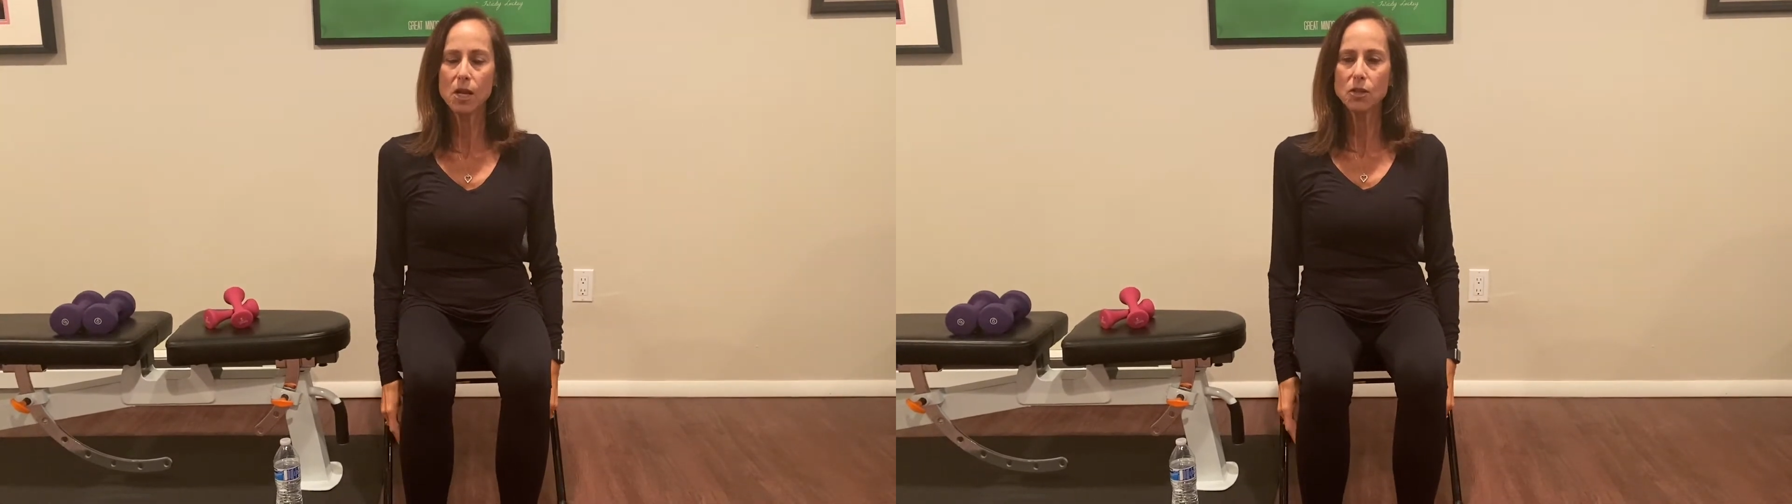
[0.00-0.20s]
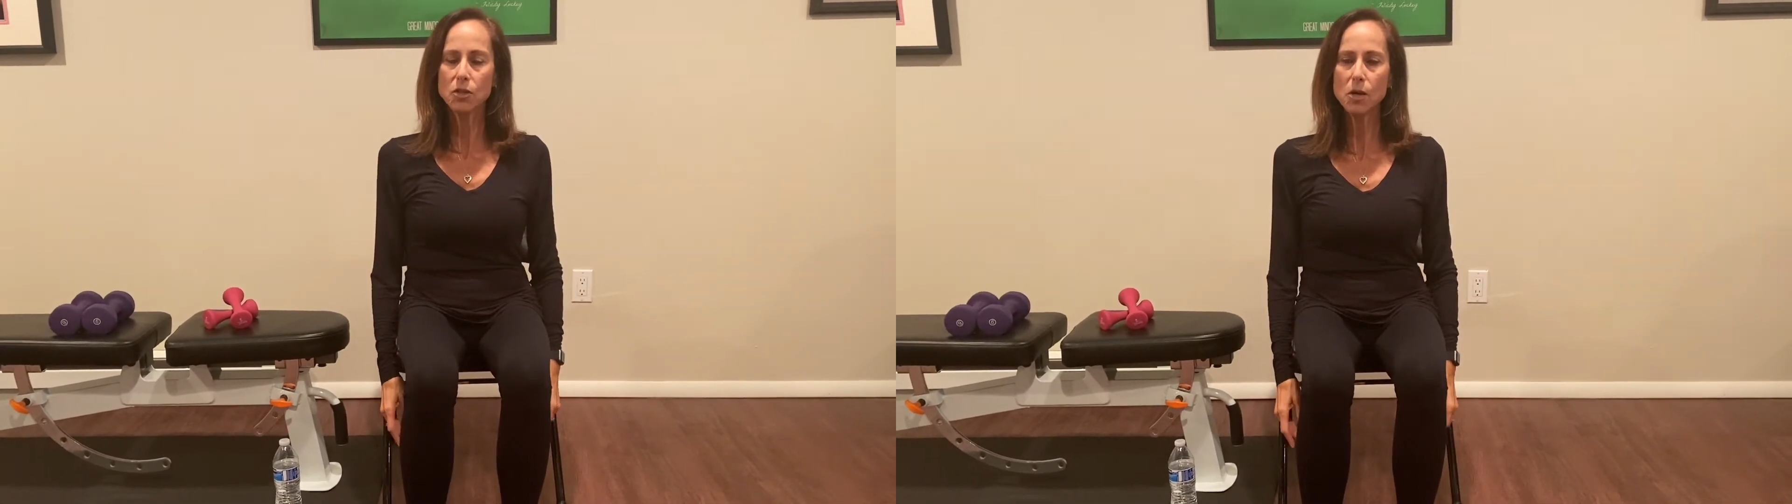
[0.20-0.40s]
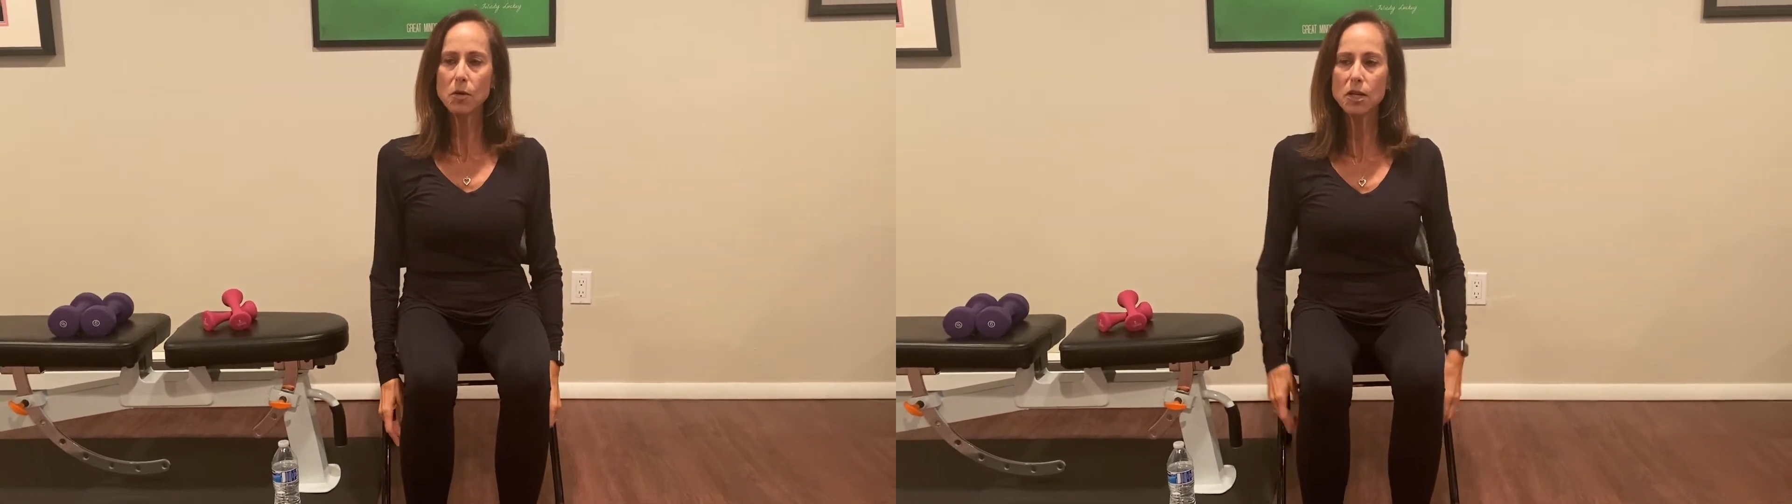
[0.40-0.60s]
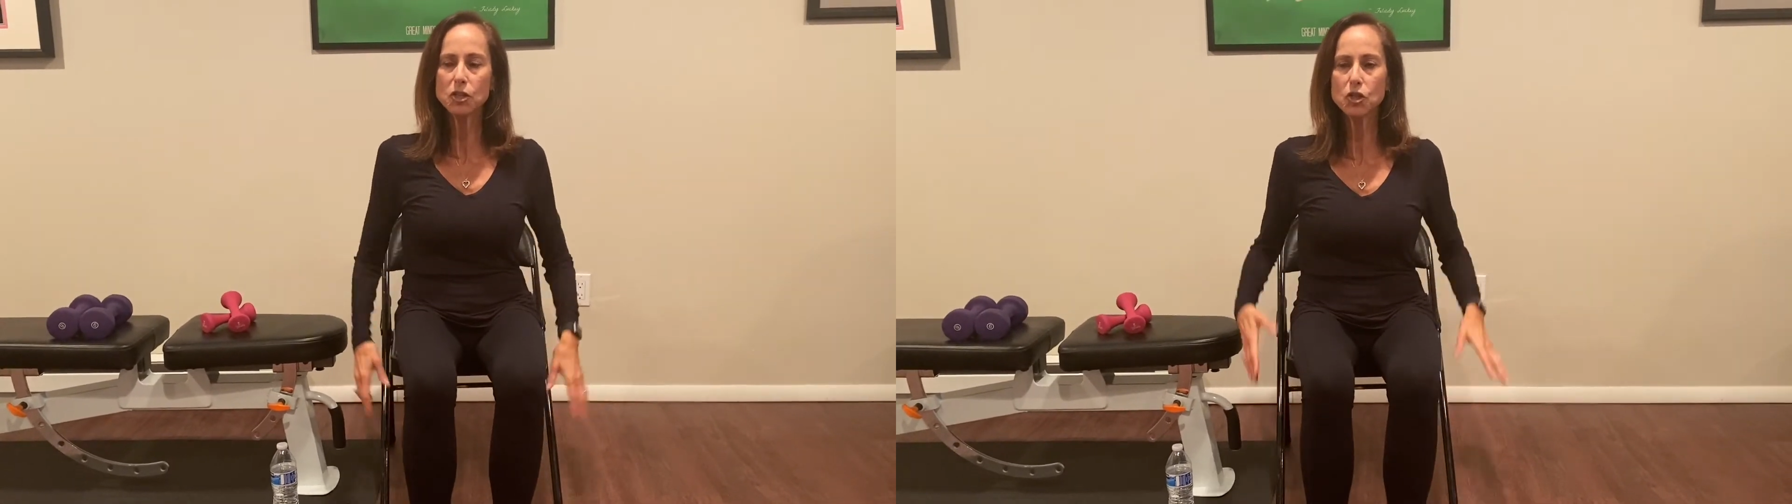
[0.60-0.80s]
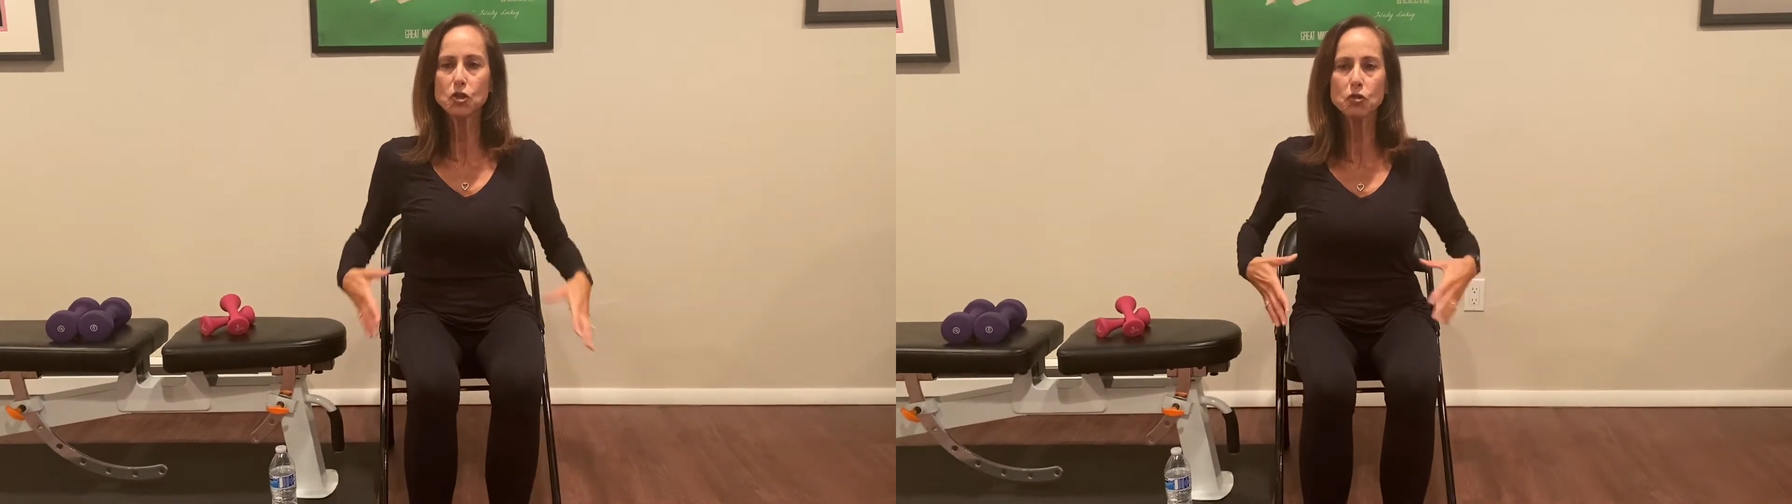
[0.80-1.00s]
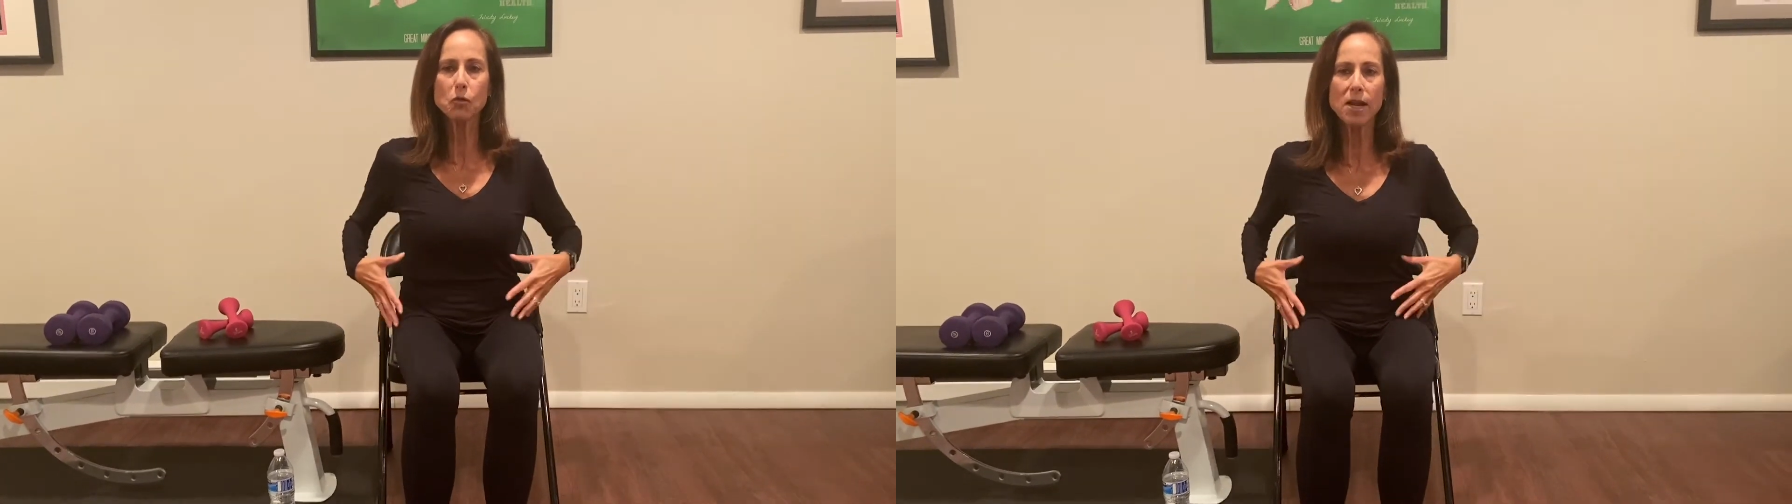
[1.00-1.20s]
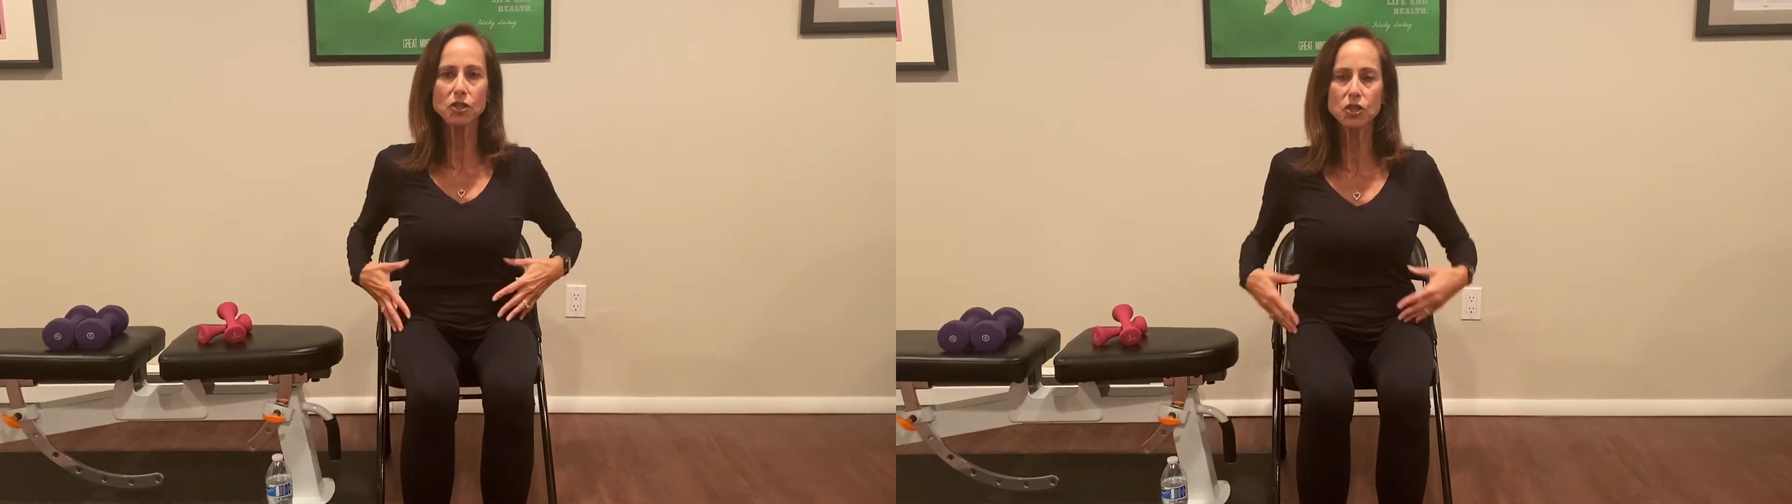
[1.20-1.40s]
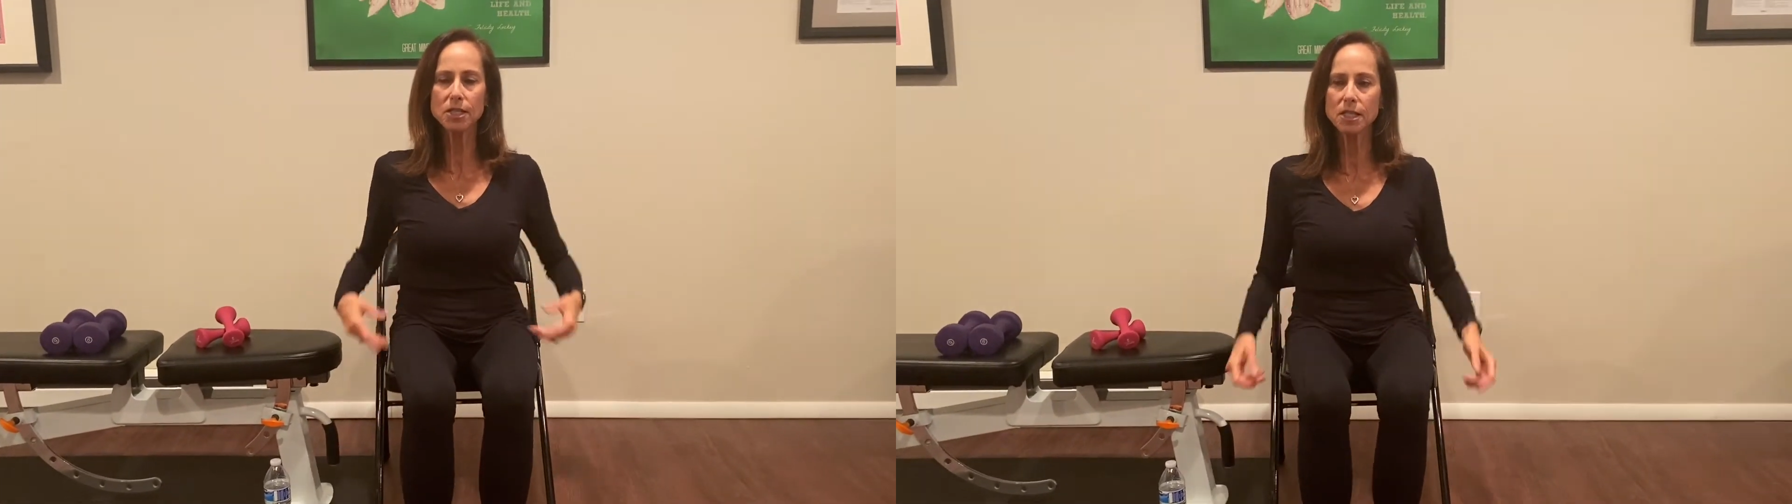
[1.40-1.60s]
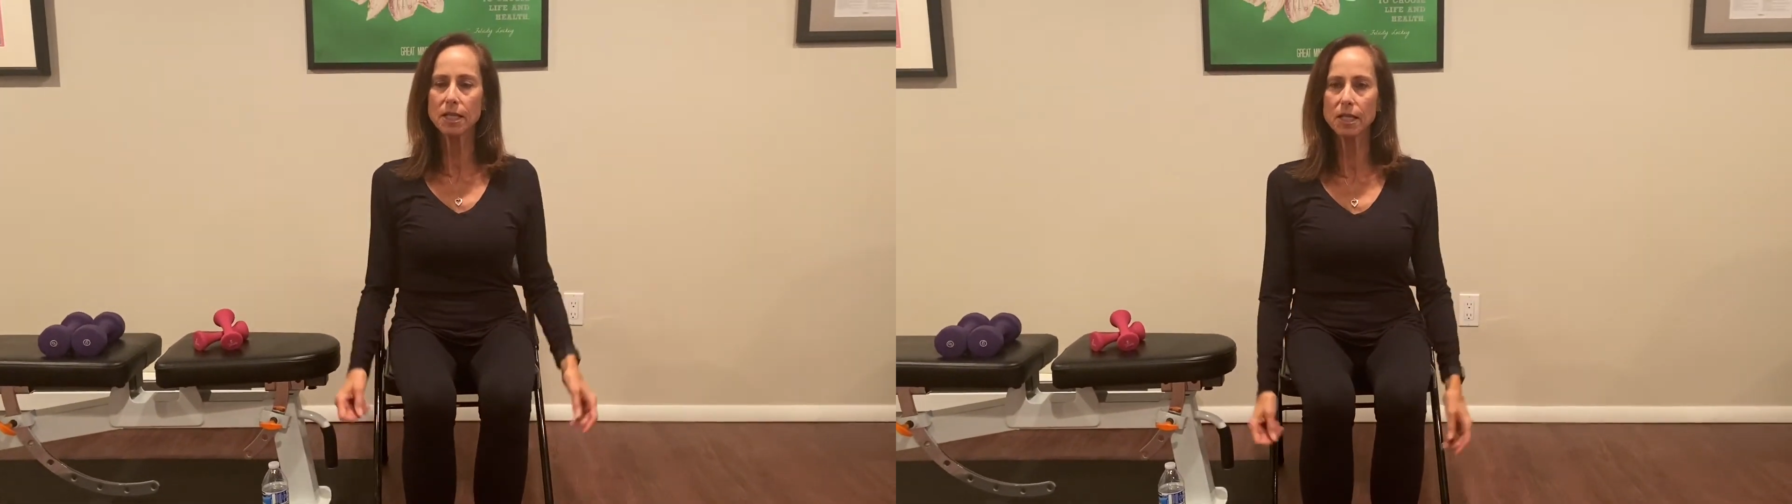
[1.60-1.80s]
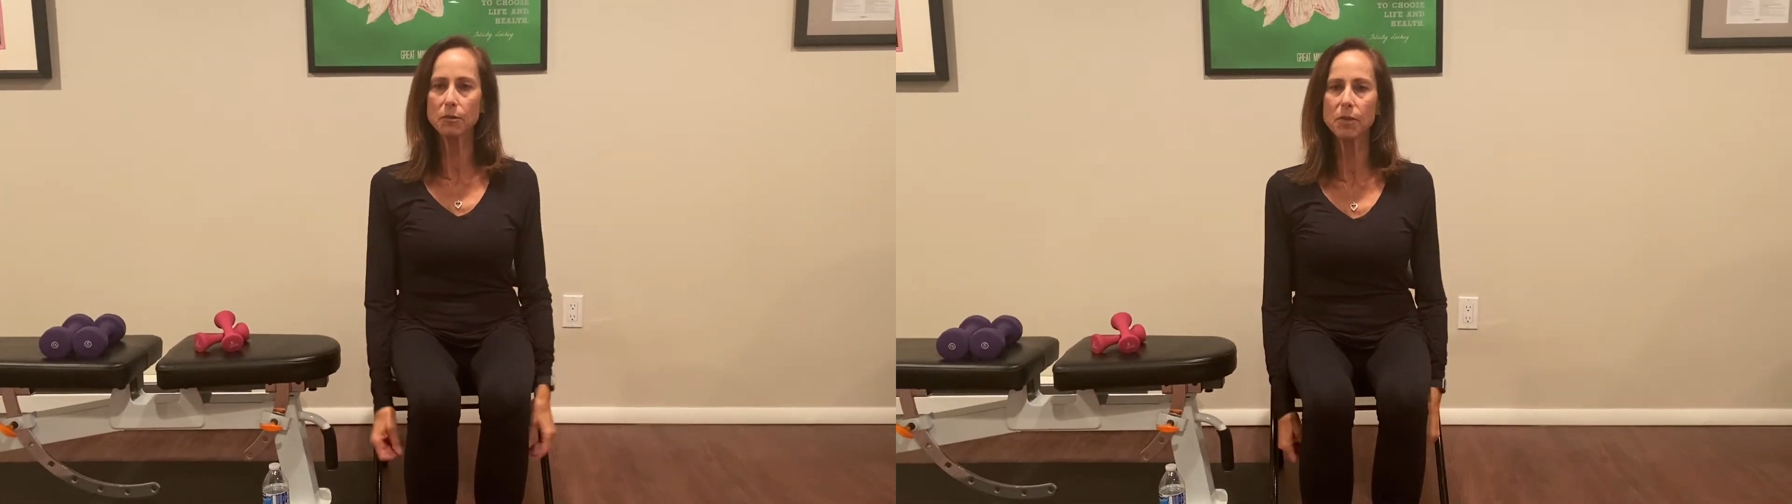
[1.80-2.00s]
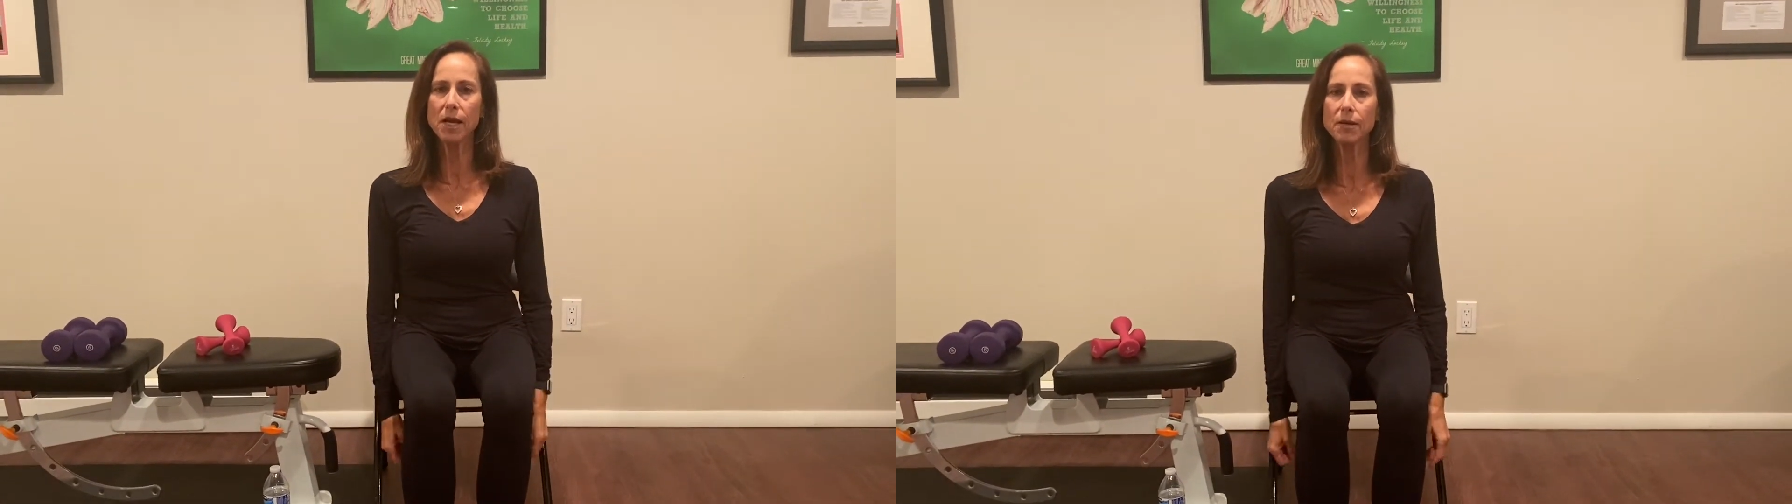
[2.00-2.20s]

So now we're going to stretch just a little bit.